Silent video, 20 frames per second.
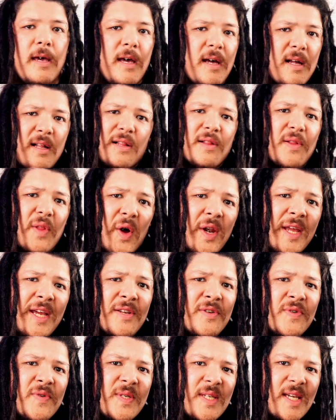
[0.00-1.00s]
Learning a
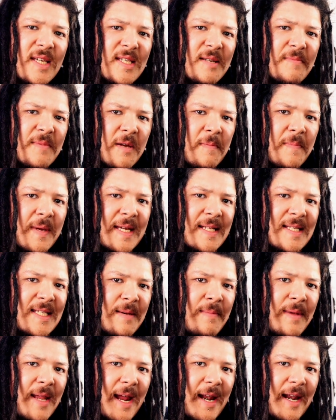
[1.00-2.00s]
new system can be
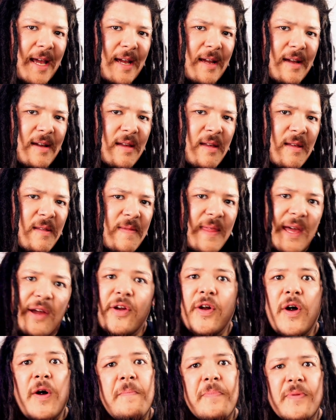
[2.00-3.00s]
intimidating. They're
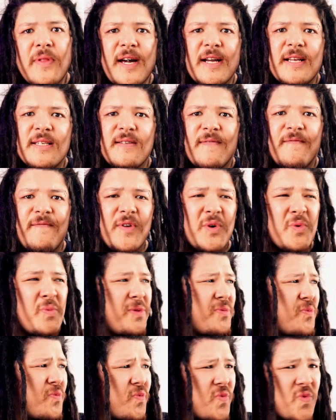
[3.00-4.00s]
complex and filled with
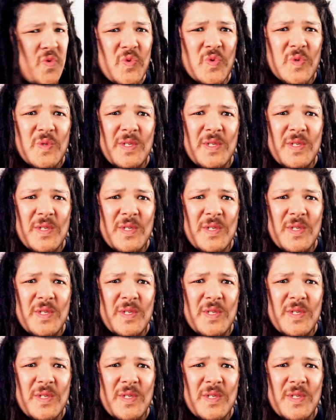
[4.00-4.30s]
rules and